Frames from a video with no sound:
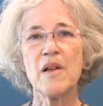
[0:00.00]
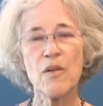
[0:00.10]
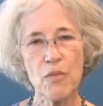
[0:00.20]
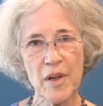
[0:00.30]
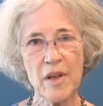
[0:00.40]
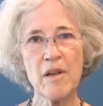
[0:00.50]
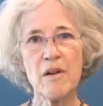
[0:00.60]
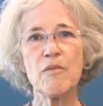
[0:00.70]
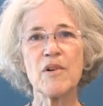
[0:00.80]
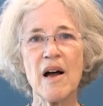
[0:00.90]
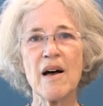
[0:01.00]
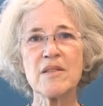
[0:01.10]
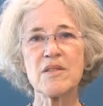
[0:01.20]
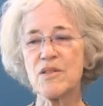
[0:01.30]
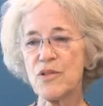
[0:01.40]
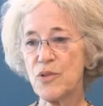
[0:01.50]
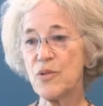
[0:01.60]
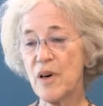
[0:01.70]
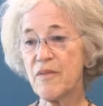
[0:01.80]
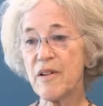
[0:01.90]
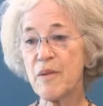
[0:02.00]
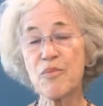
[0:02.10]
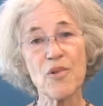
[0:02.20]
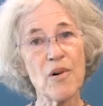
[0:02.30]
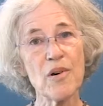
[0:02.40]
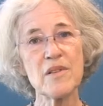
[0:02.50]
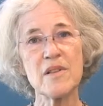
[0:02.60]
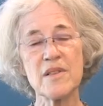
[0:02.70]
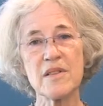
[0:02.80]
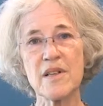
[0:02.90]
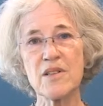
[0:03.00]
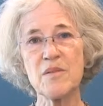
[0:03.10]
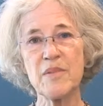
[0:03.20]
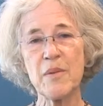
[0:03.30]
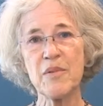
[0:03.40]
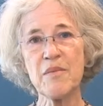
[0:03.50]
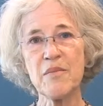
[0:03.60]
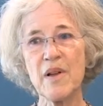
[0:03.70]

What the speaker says: We were asked to do a very broad discussion paper,